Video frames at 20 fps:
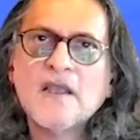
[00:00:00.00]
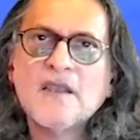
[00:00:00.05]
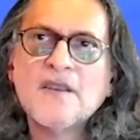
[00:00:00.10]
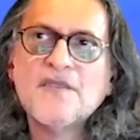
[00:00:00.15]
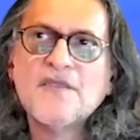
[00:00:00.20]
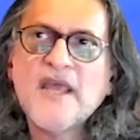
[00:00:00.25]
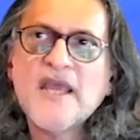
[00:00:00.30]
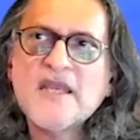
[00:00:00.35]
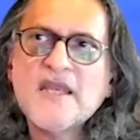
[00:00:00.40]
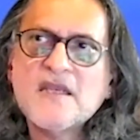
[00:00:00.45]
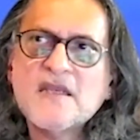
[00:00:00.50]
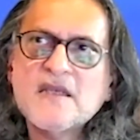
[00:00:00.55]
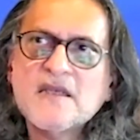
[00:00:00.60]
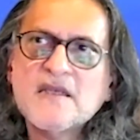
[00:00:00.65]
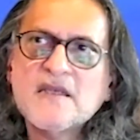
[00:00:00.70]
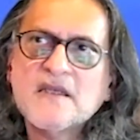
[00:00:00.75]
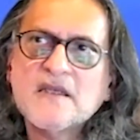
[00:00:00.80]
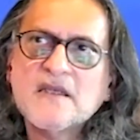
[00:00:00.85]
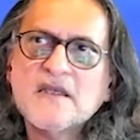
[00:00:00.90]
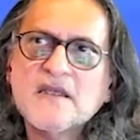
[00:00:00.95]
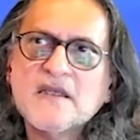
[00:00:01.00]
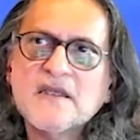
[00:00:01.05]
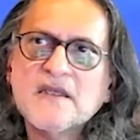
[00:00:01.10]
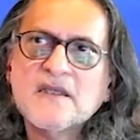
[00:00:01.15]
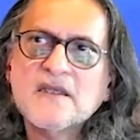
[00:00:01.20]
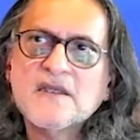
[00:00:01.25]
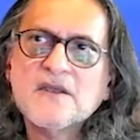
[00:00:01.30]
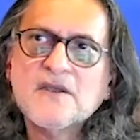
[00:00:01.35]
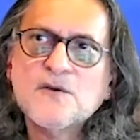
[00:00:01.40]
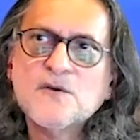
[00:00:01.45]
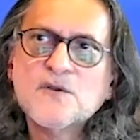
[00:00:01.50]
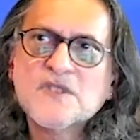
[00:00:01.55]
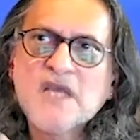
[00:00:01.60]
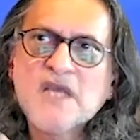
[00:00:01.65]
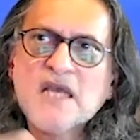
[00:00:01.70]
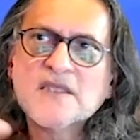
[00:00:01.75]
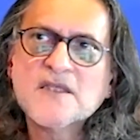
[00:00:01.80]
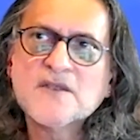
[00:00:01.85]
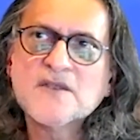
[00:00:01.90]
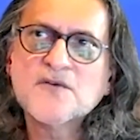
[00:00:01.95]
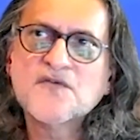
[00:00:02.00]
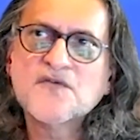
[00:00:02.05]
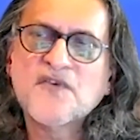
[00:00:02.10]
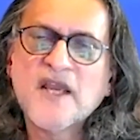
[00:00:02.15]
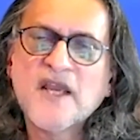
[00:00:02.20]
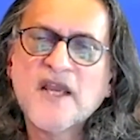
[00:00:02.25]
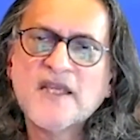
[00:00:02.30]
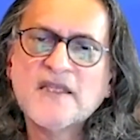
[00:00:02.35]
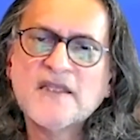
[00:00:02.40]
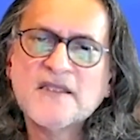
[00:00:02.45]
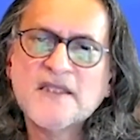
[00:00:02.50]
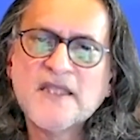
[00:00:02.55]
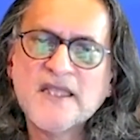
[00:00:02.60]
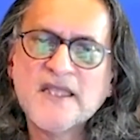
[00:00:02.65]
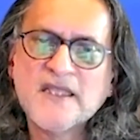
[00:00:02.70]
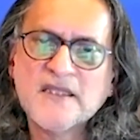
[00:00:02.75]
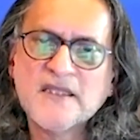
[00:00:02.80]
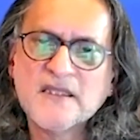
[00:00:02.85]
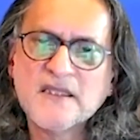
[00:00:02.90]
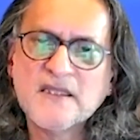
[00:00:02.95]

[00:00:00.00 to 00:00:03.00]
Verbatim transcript: Then you started to find that